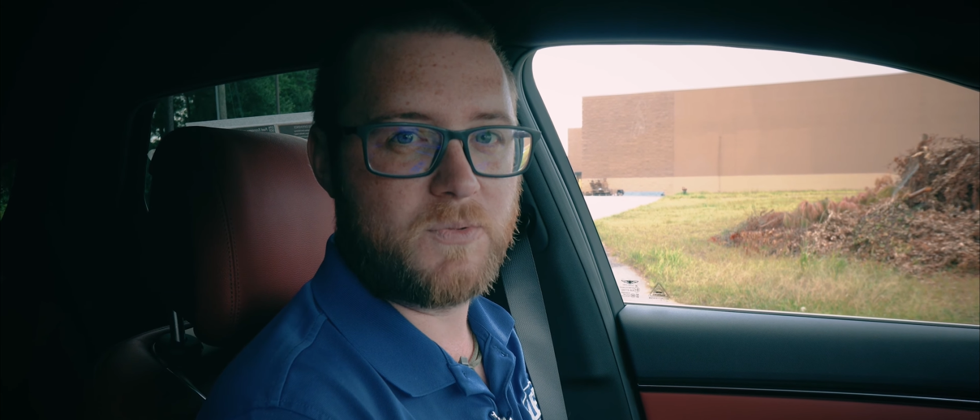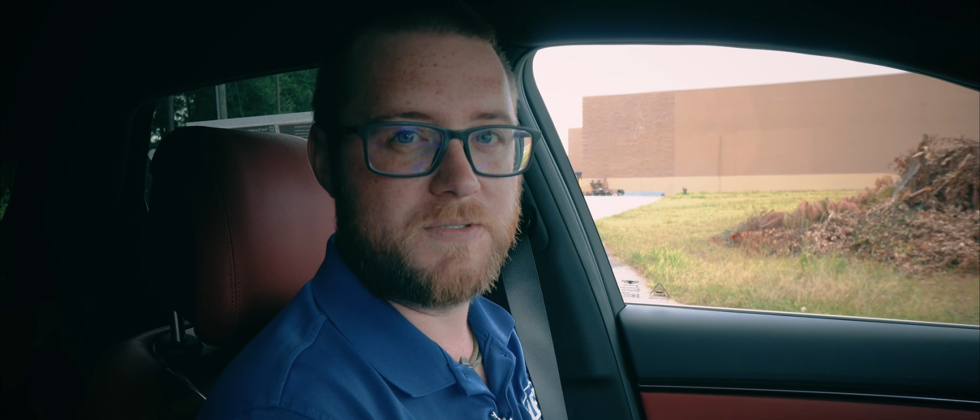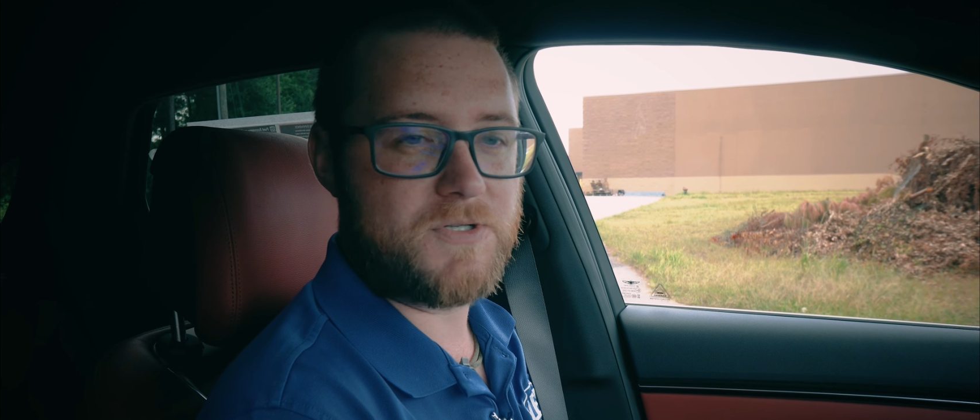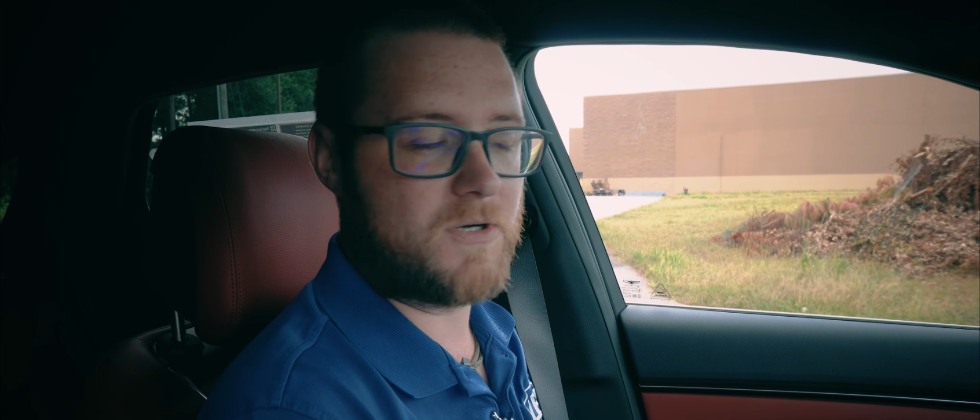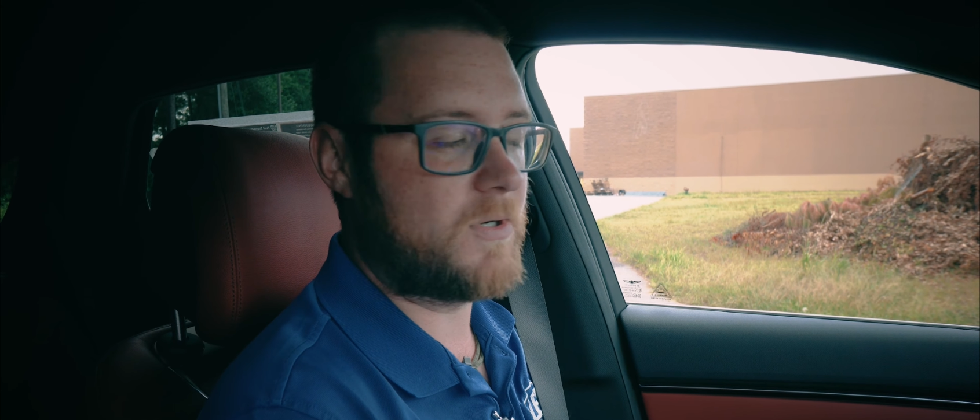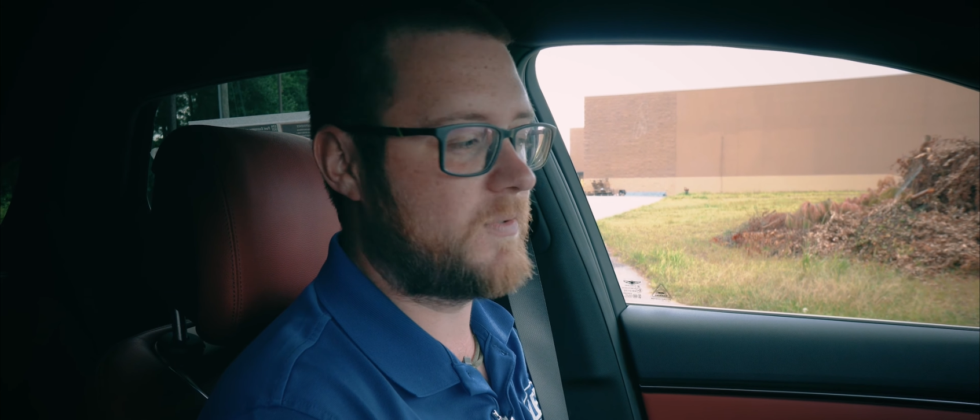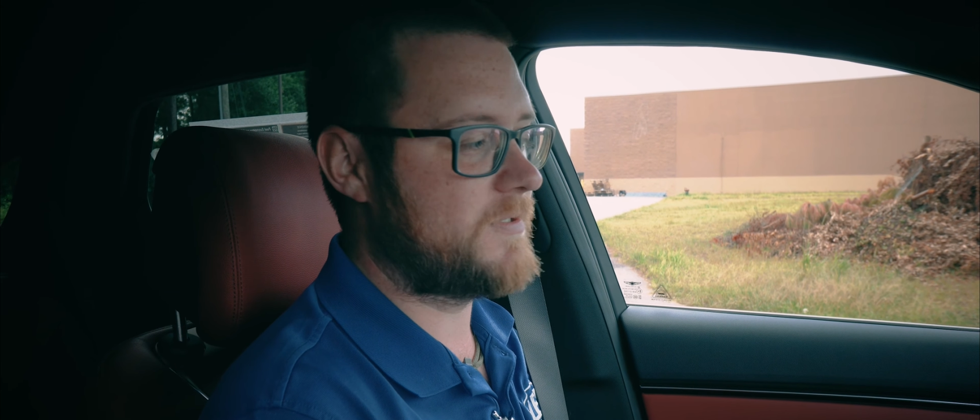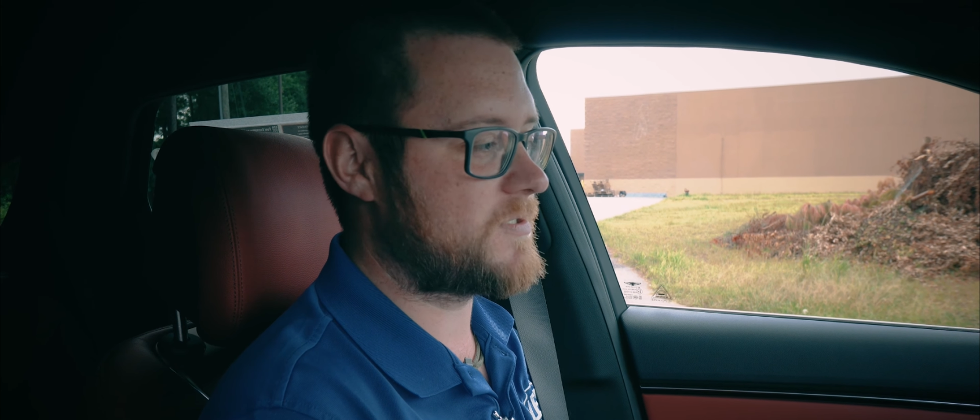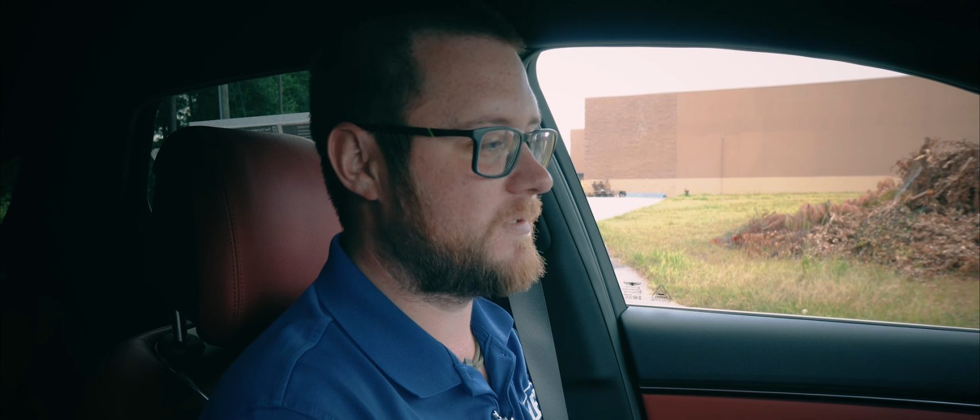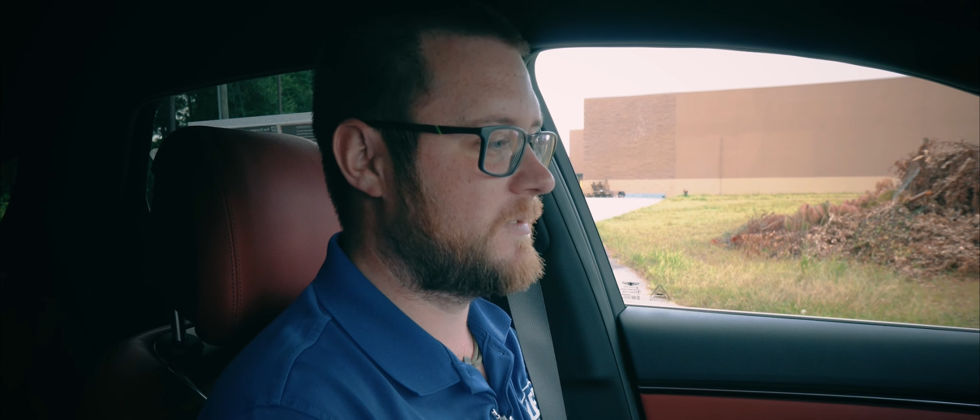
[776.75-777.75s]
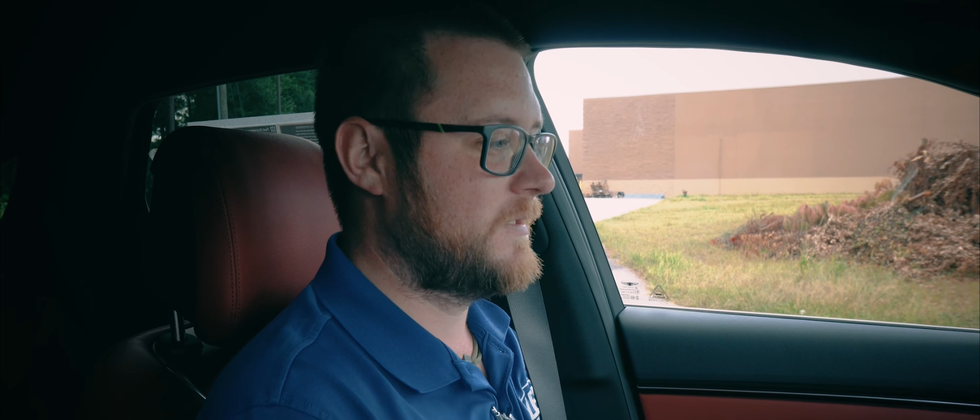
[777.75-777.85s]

twin turbo engine.